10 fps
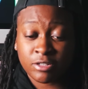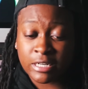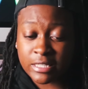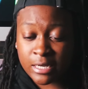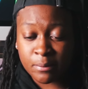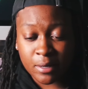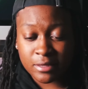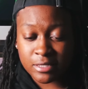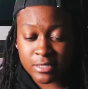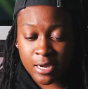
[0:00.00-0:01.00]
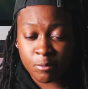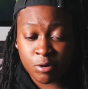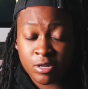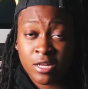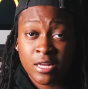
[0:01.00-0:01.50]
The great thing about
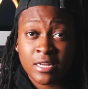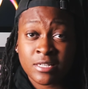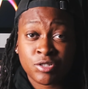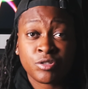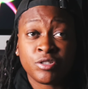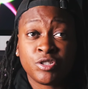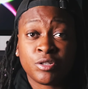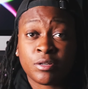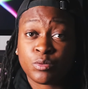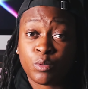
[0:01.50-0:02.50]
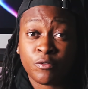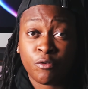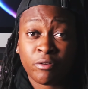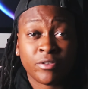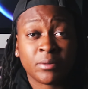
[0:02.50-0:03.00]
camera is you can shoot at
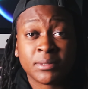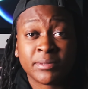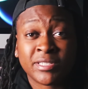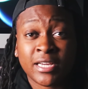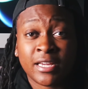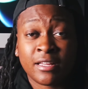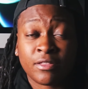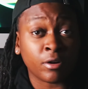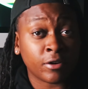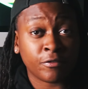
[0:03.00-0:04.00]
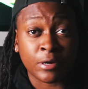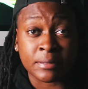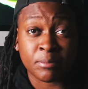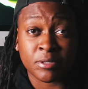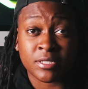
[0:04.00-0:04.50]
24 frames per second, 30
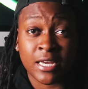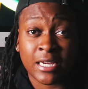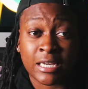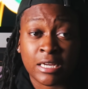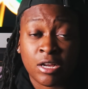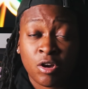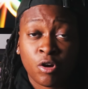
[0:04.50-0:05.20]
frames per second,